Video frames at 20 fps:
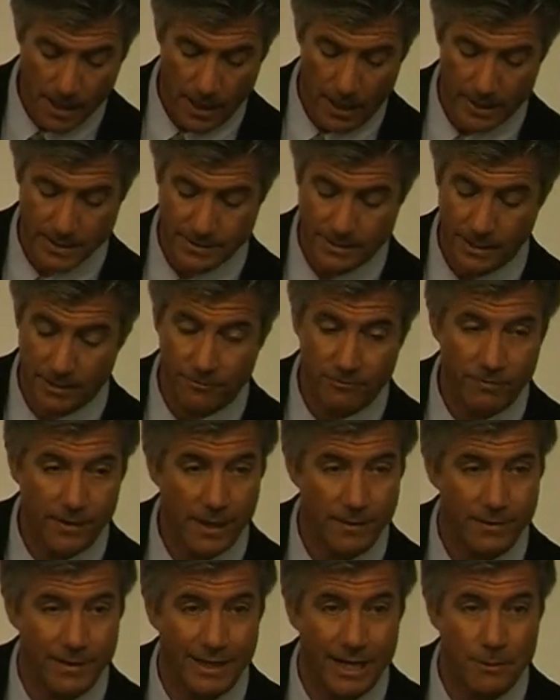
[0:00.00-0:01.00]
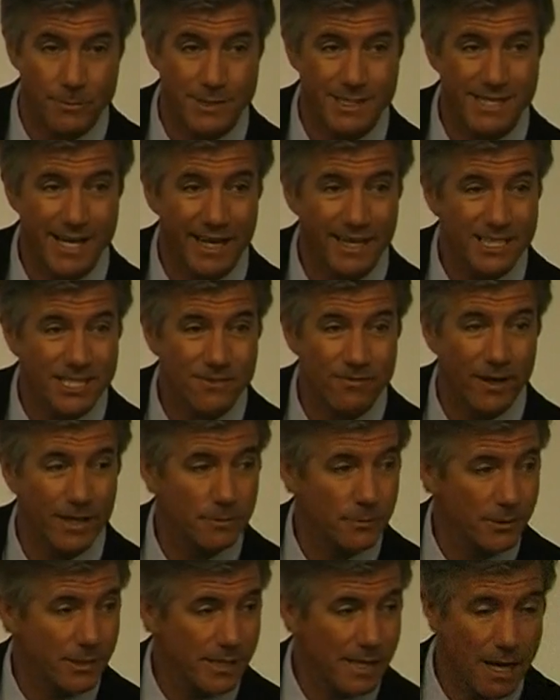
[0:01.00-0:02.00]
I said, in fact, that I was satisfied
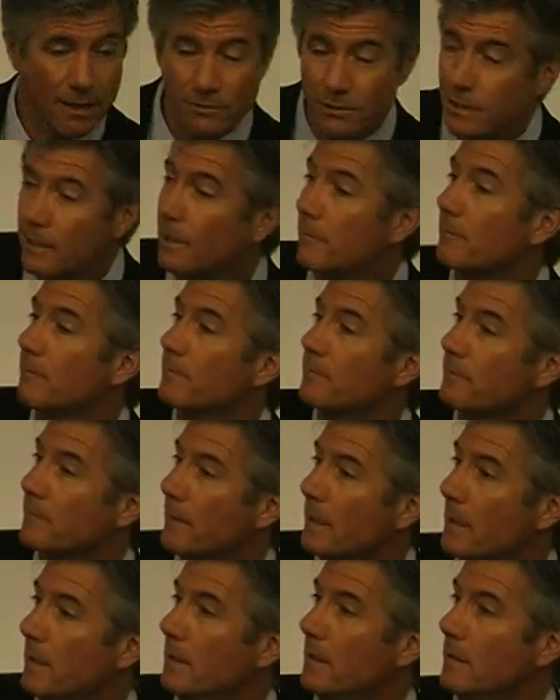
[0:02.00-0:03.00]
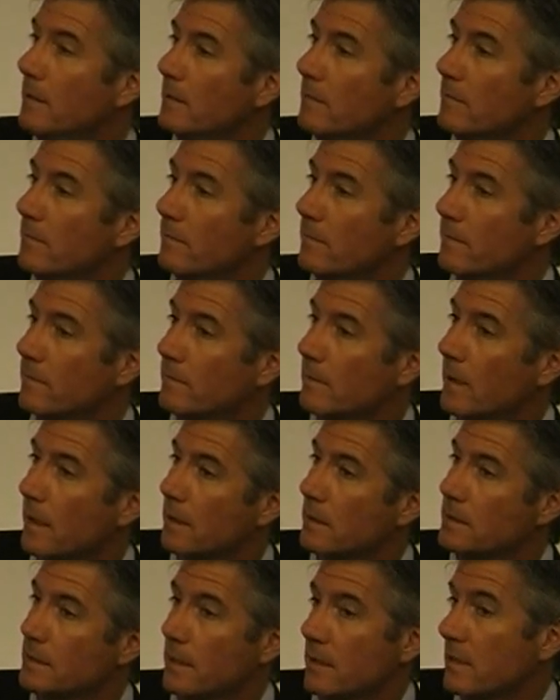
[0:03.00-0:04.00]
with the outcome.
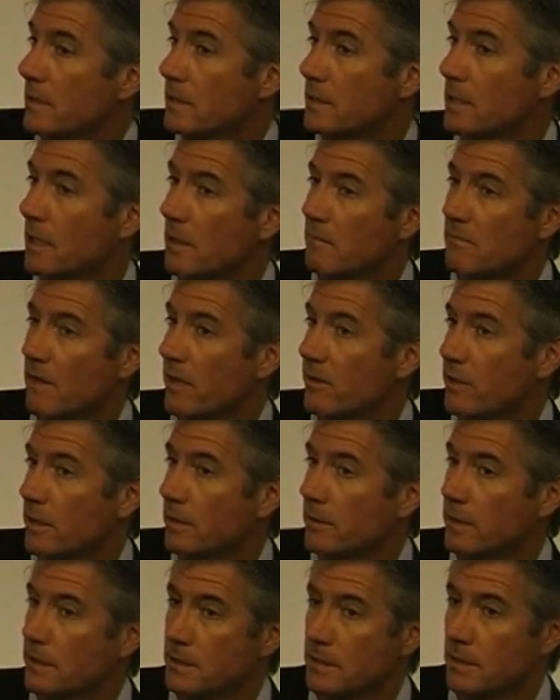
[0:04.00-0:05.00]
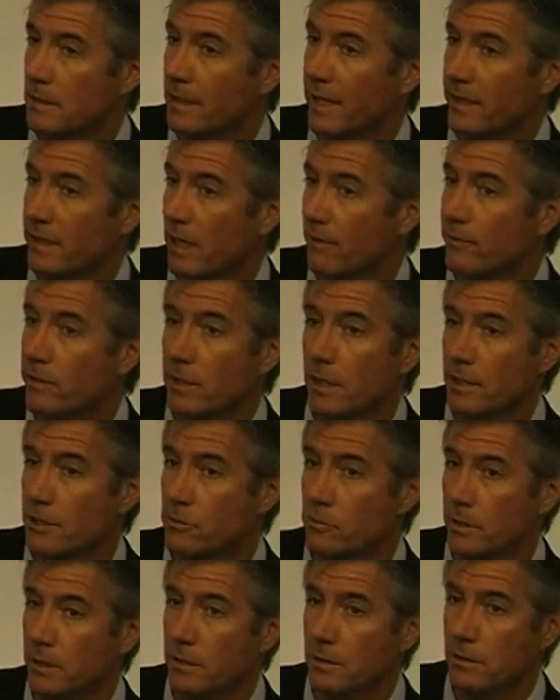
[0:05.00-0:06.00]
I said that um, I think that, uh, like every
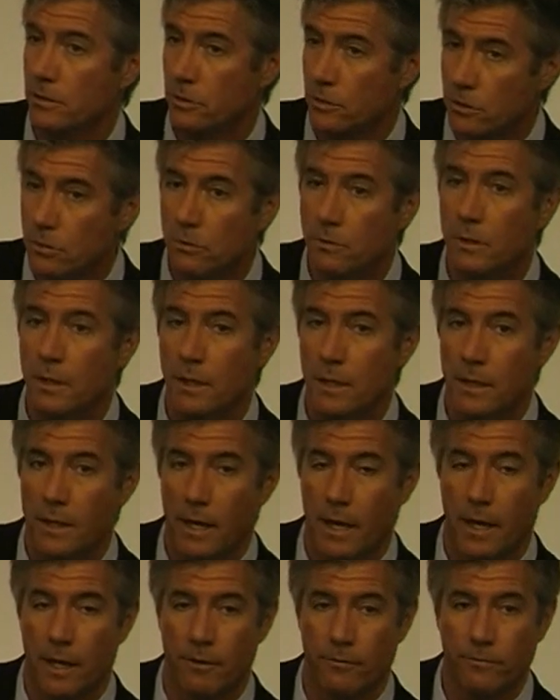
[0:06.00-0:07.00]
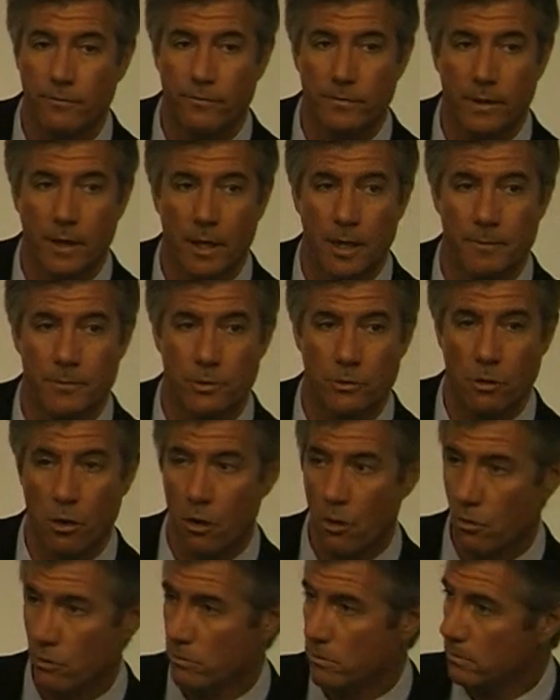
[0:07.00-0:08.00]
country, you have uh, your
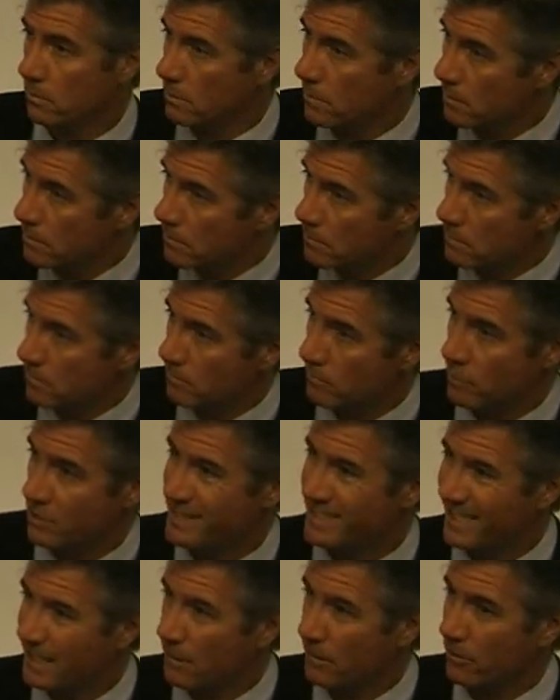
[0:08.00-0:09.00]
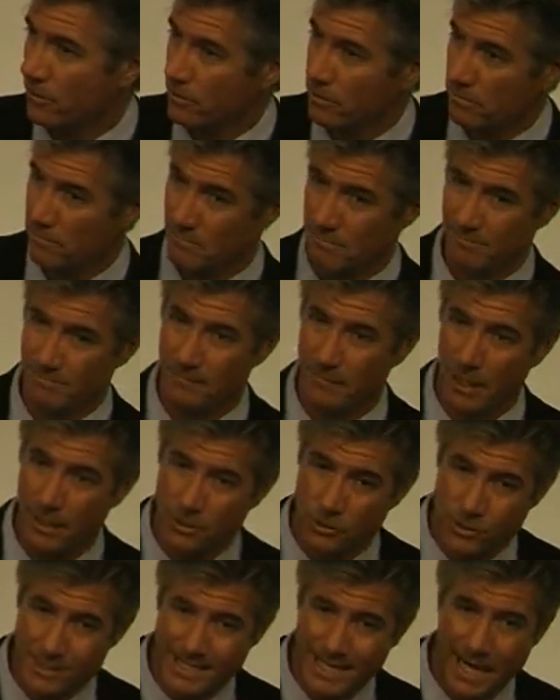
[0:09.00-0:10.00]
own particular
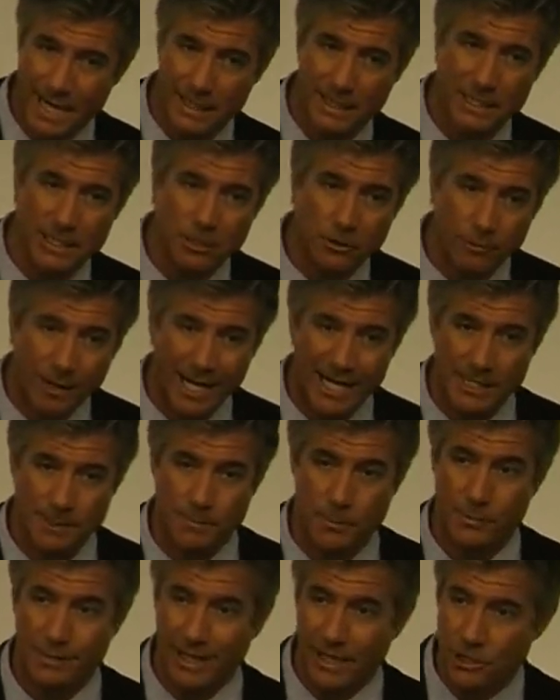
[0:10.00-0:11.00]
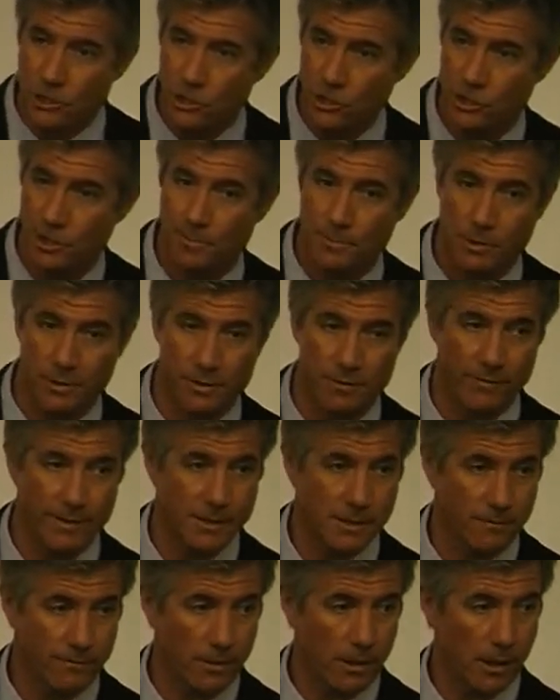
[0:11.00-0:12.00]
understanding, grasp, relationship to the
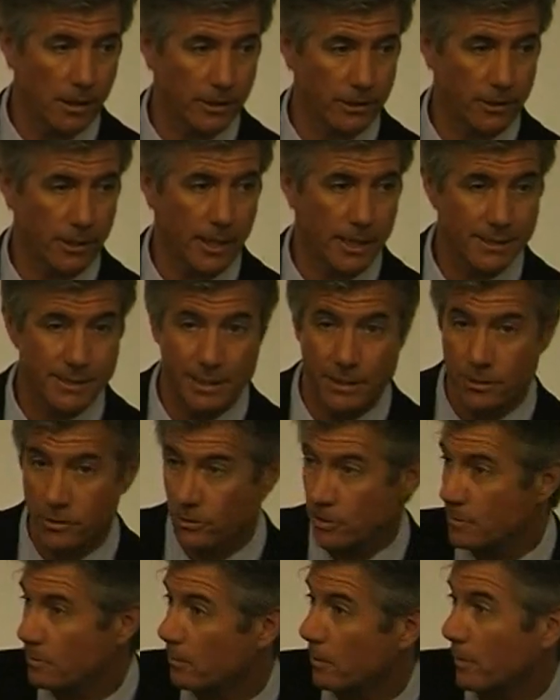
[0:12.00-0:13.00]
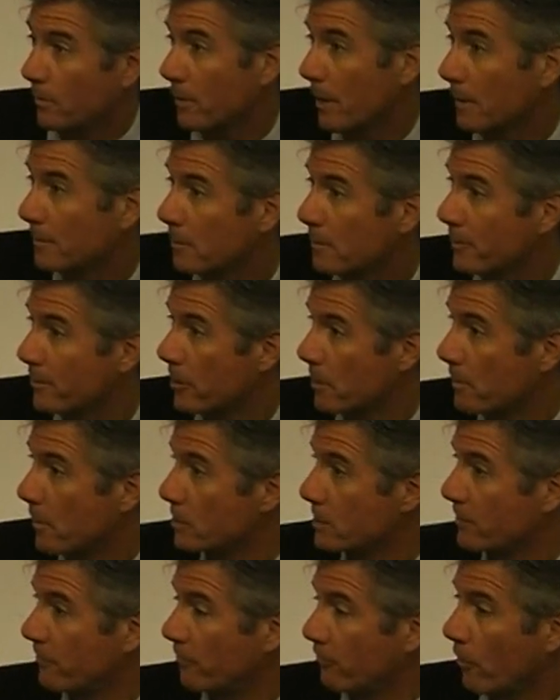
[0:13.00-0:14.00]
events of the Holocaust, and yours are probably the
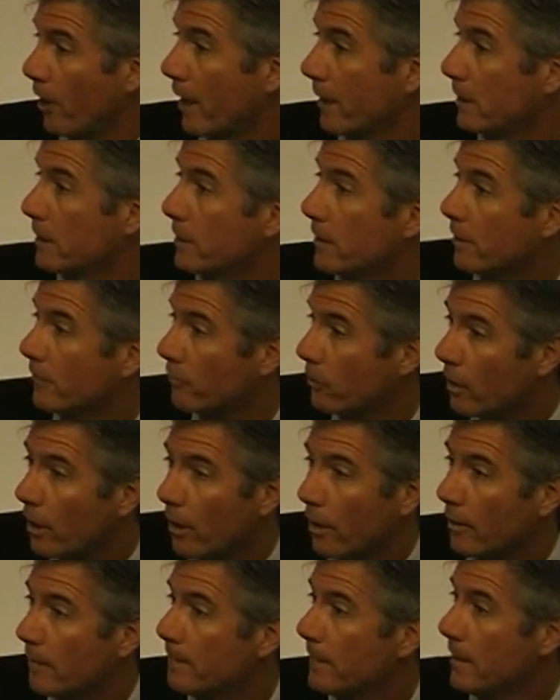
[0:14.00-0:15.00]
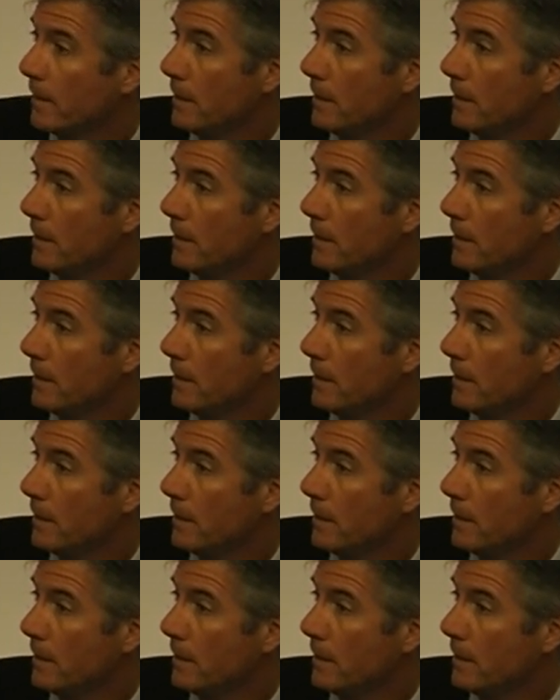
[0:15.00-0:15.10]
most fraught of all.